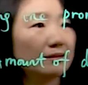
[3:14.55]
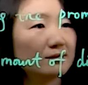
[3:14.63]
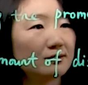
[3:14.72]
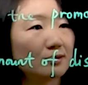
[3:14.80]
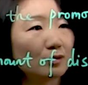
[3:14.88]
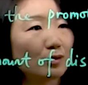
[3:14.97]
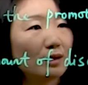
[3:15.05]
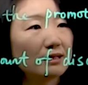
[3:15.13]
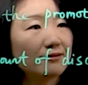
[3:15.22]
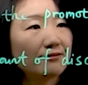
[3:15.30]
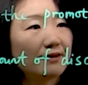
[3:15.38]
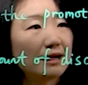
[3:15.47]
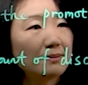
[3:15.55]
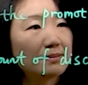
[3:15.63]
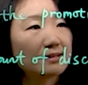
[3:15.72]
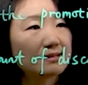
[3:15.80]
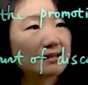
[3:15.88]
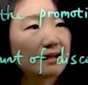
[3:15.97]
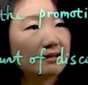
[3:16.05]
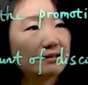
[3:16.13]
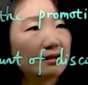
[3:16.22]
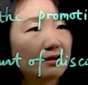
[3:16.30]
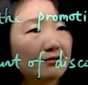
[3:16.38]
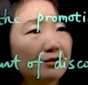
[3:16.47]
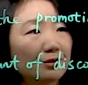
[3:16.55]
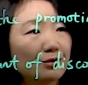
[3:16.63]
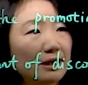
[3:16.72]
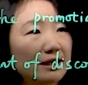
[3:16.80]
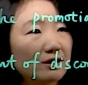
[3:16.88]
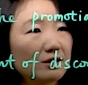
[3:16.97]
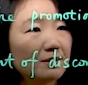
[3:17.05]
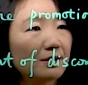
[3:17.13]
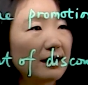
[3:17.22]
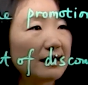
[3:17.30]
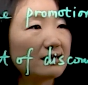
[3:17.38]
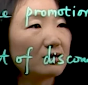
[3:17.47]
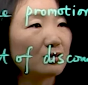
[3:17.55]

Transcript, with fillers: So twenty-five percent of the regular price,